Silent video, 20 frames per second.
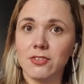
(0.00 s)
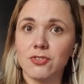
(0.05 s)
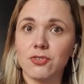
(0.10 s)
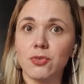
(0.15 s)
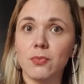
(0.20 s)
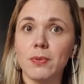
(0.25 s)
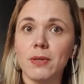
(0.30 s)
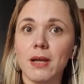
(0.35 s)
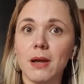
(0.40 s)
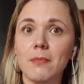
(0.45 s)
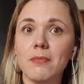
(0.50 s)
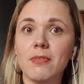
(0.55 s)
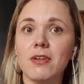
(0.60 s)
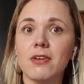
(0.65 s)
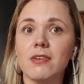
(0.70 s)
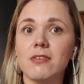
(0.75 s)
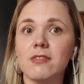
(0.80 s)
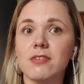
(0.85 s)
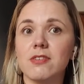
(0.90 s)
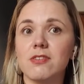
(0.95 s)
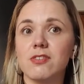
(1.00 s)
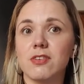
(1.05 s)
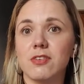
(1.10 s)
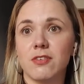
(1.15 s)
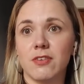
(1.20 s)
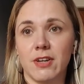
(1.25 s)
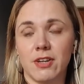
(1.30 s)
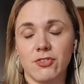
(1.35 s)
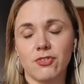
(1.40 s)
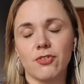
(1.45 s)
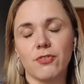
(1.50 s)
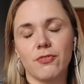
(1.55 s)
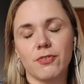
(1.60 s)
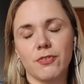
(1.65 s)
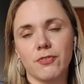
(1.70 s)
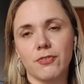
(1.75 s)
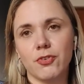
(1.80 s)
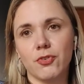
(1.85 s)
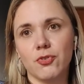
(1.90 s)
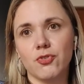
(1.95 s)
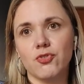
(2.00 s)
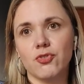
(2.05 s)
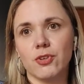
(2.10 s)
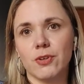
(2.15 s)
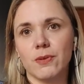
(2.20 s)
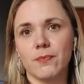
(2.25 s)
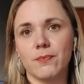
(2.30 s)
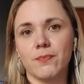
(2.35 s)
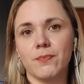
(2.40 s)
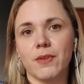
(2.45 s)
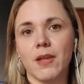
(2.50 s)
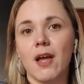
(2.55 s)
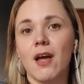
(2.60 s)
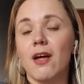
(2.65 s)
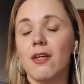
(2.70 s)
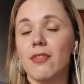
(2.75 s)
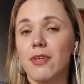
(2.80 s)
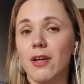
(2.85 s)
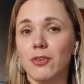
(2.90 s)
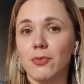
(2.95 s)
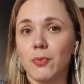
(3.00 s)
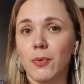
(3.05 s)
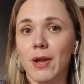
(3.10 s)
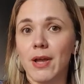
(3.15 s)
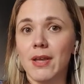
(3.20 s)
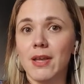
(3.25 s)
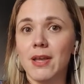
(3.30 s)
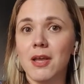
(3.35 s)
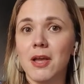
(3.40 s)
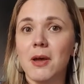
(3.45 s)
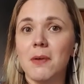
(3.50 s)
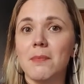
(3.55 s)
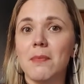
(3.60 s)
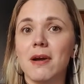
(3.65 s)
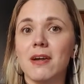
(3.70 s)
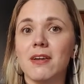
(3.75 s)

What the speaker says: to become the research generation of the future. That way, my